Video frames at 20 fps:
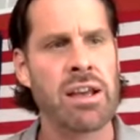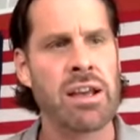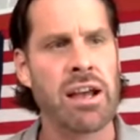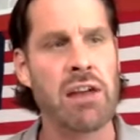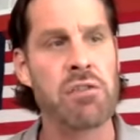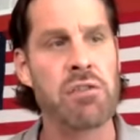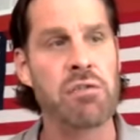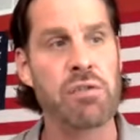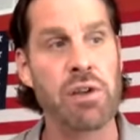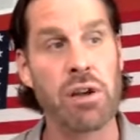
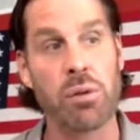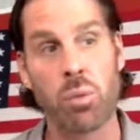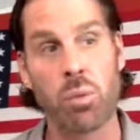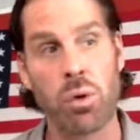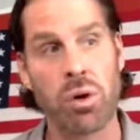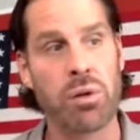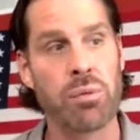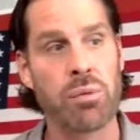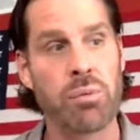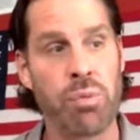I felt,
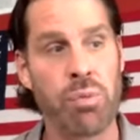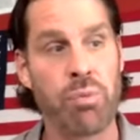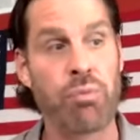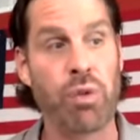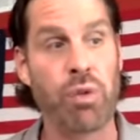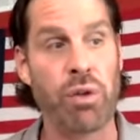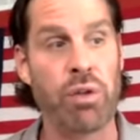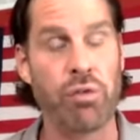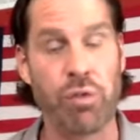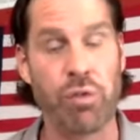were,
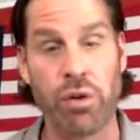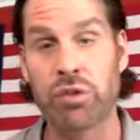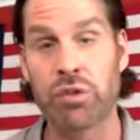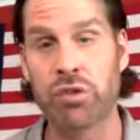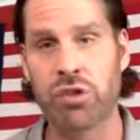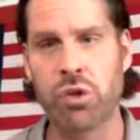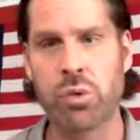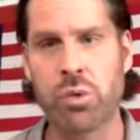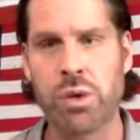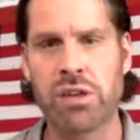for the
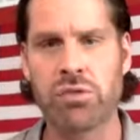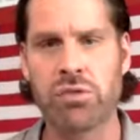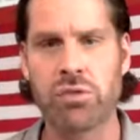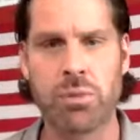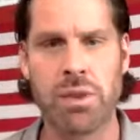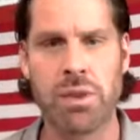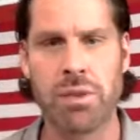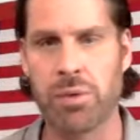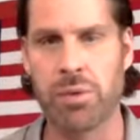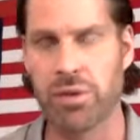first 2 weeks, will
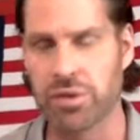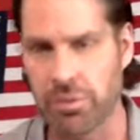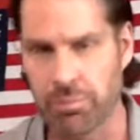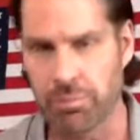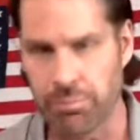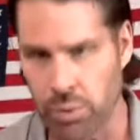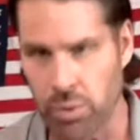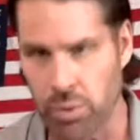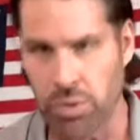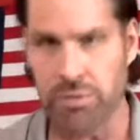be the most
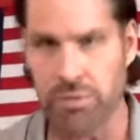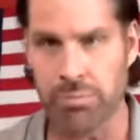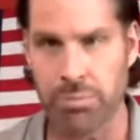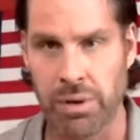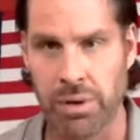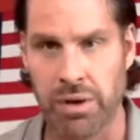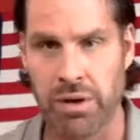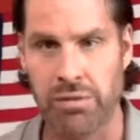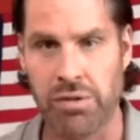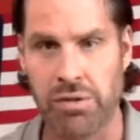important
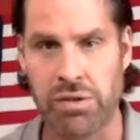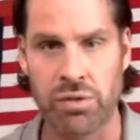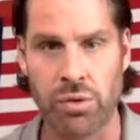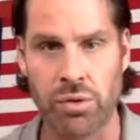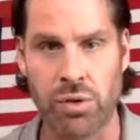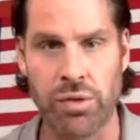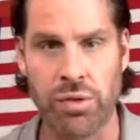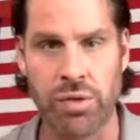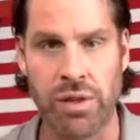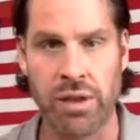part of this
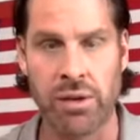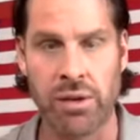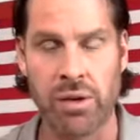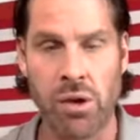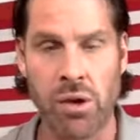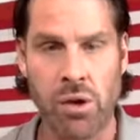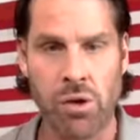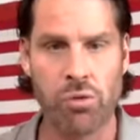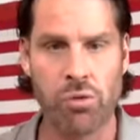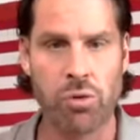whole thing,
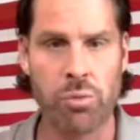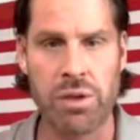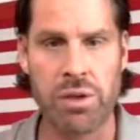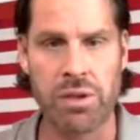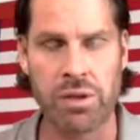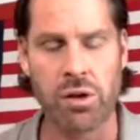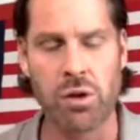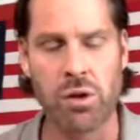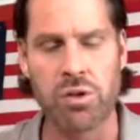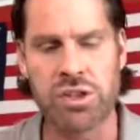will be
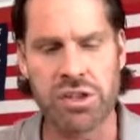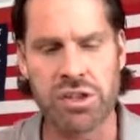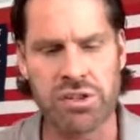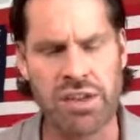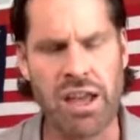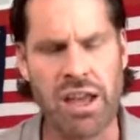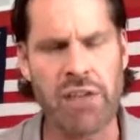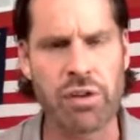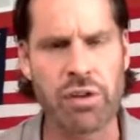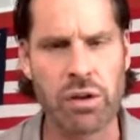the coaching
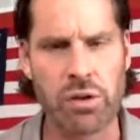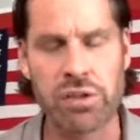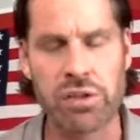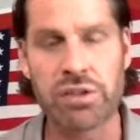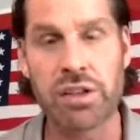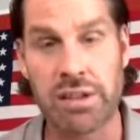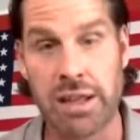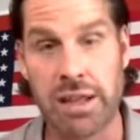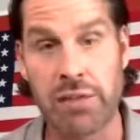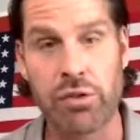staff, and it looks
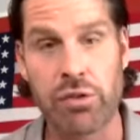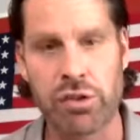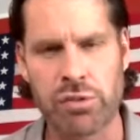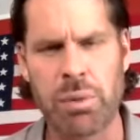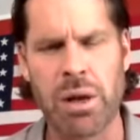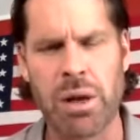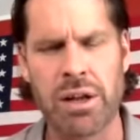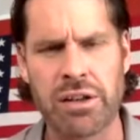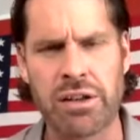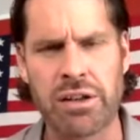like they've
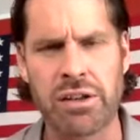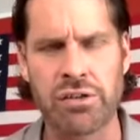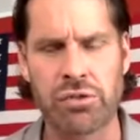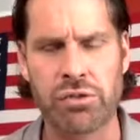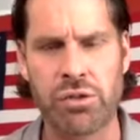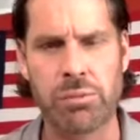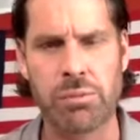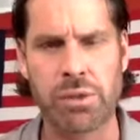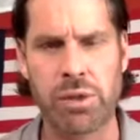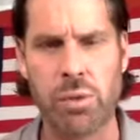responded
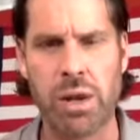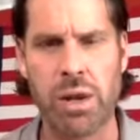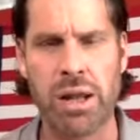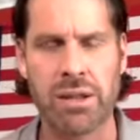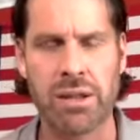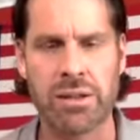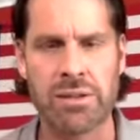extremely well.